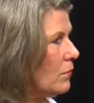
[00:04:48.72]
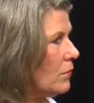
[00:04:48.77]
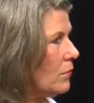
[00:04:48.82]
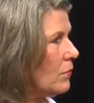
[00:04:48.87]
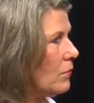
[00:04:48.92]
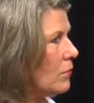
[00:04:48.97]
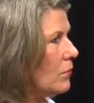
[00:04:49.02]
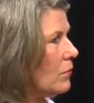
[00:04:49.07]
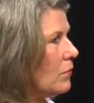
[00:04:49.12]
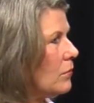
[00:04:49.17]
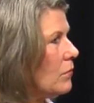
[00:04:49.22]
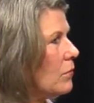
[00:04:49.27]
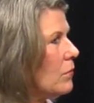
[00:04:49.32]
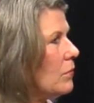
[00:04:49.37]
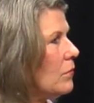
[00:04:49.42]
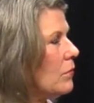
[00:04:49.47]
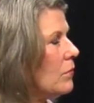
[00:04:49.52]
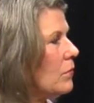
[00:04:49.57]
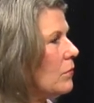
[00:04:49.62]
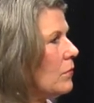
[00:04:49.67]

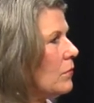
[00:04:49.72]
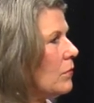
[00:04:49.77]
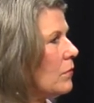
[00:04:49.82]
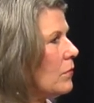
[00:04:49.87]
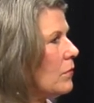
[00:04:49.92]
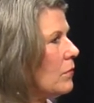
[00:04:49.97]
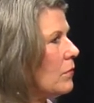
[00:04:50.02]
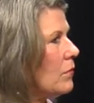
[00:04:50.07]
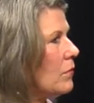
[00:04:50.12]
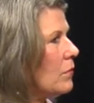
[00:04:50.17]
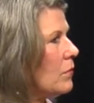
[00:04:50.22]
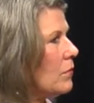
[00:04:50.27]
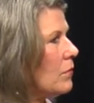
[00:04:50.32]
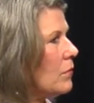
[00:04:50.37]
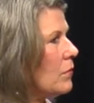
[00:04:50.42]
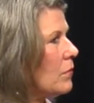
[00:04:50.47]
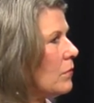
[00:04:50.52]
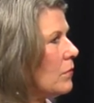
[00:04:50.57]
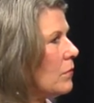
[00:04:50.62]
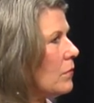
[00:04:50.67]

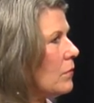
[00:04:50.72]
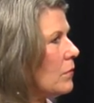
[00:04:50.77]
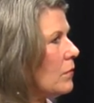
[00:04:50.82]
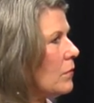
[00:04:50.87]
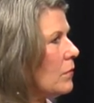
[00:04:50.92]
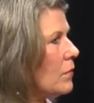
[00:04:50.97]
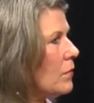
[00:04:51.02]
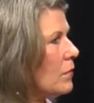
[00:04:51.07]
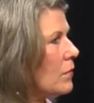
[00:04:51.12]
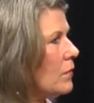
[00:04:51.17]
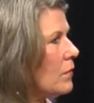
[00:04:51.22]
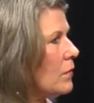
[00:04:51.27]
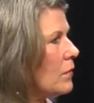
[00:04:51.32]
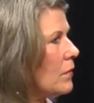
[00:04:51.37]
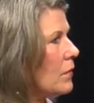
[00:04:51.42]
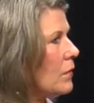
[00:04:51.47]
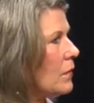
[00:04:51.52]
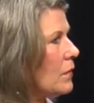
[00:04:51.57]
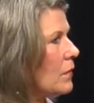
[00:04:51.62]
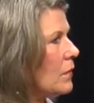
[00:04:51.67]

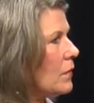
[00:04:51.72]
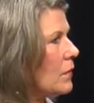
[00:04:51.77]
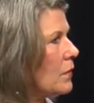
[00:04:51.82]
(not speaking)